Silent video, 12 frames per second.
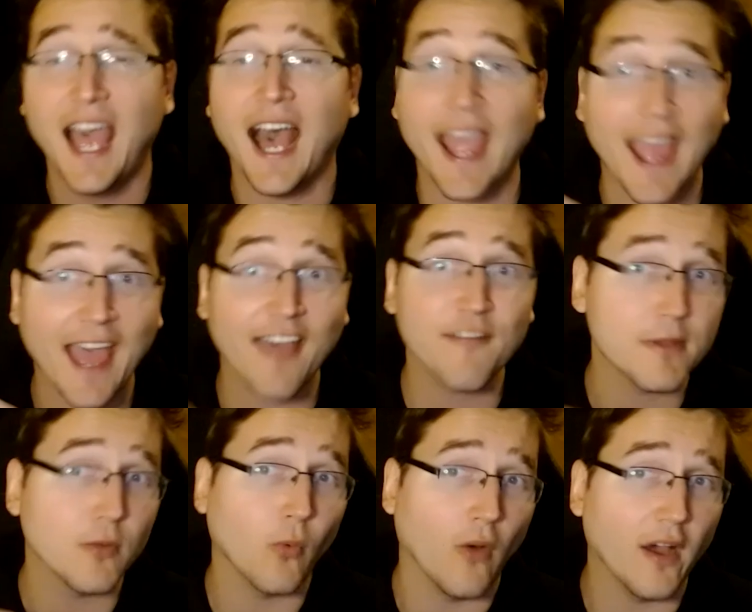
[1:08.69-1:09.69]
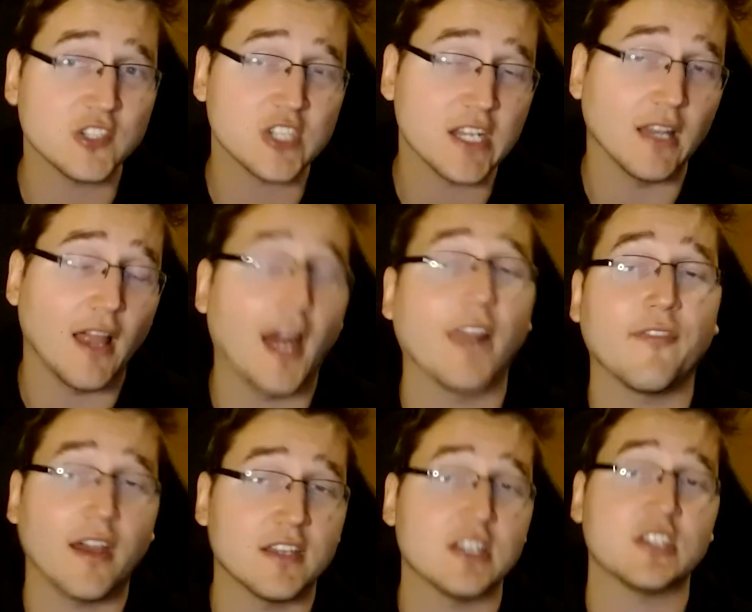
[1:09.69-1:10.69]
I have been watching a lot of
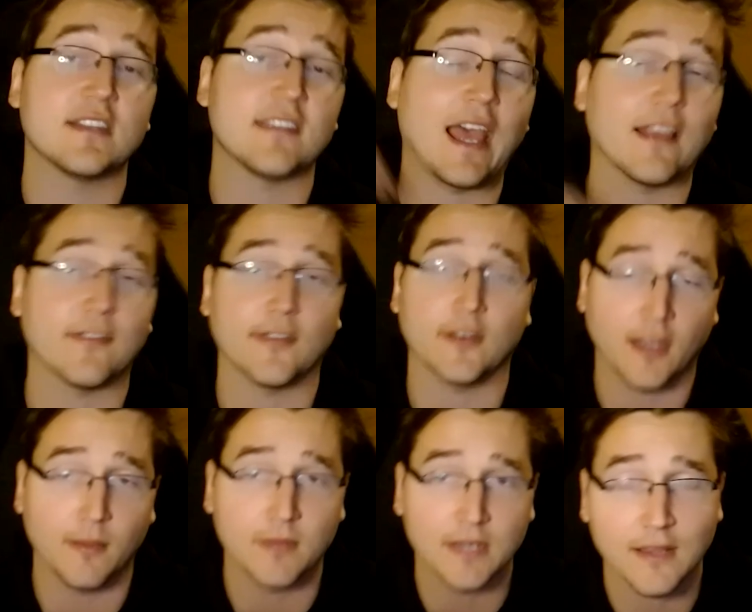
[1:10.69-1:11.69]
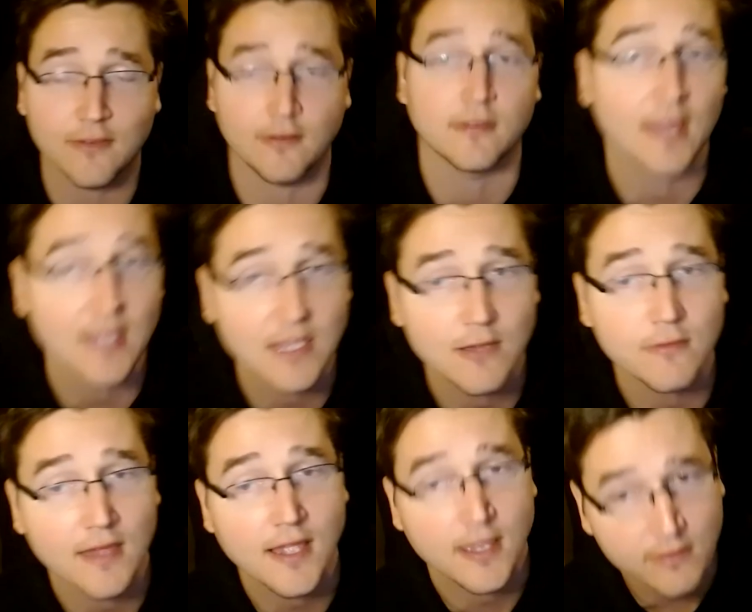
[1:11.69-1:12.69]
auditions as they're coming in. So thank you,
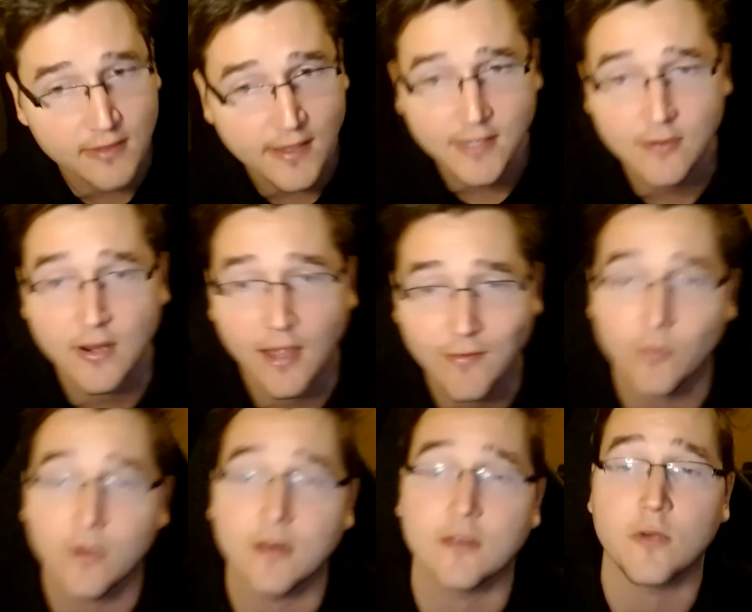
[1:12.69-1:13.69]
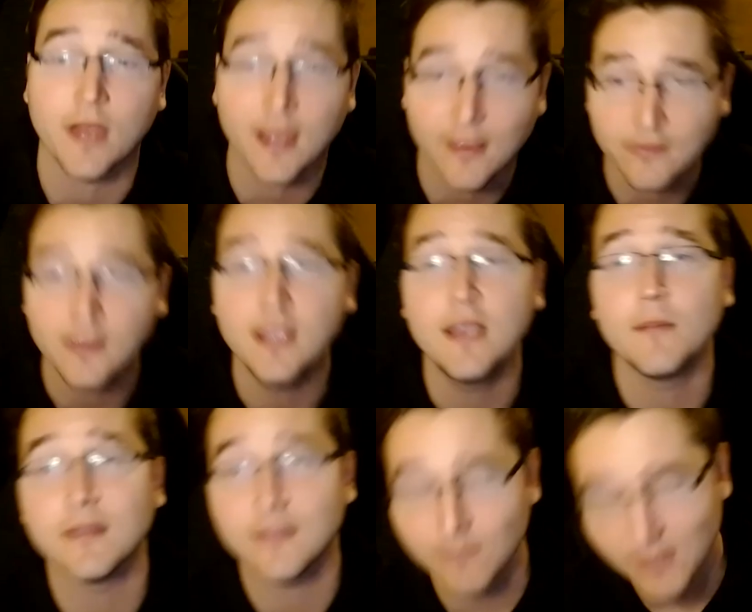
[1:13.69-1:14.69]
thank you, thank you to everyone who has
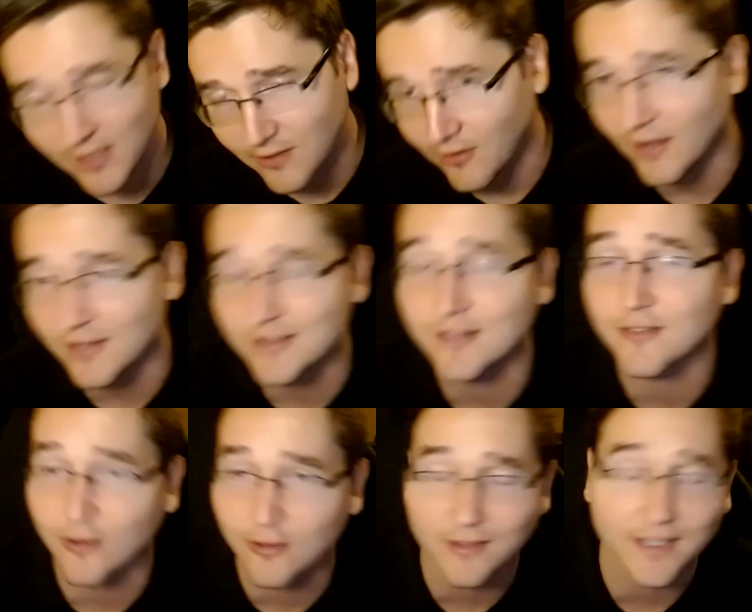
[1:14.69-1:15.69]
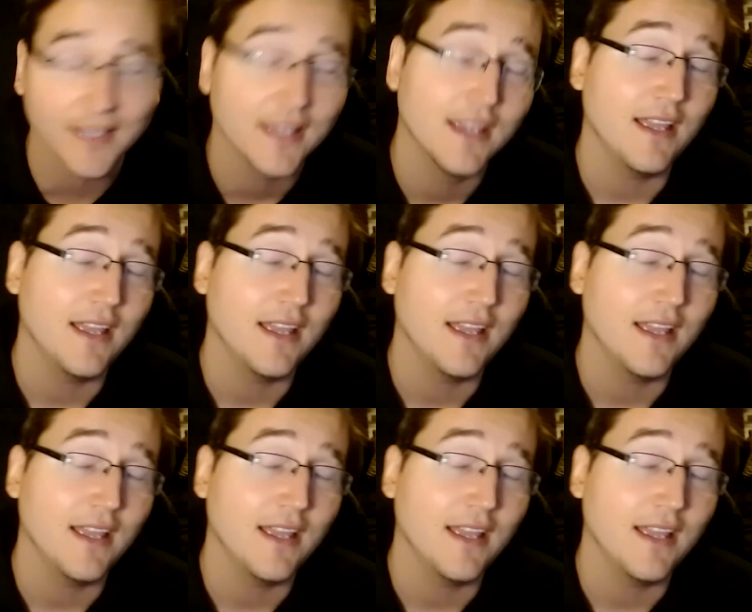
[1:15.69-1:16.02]
been submitting your auditions early